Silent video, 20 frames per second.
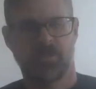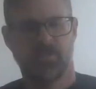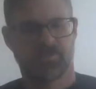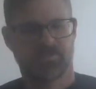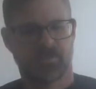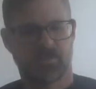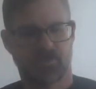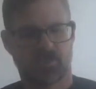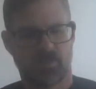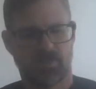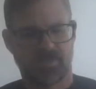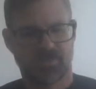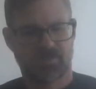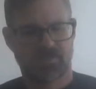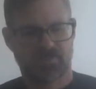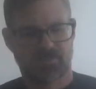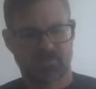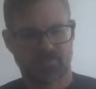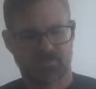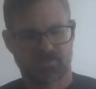Center lines
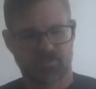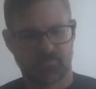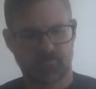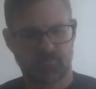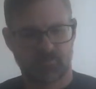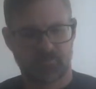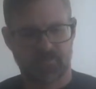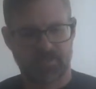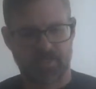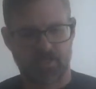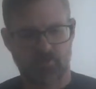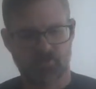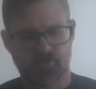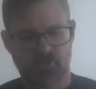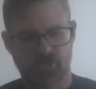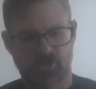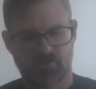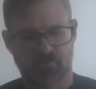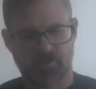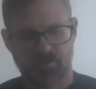its system,
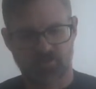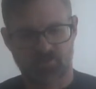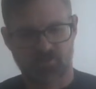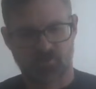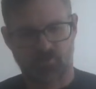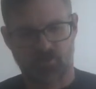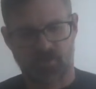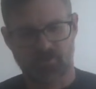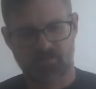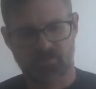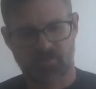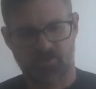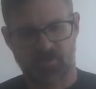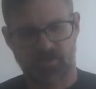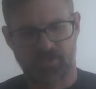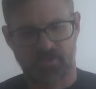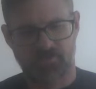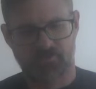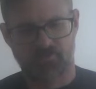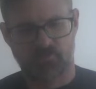downshifts its cross line and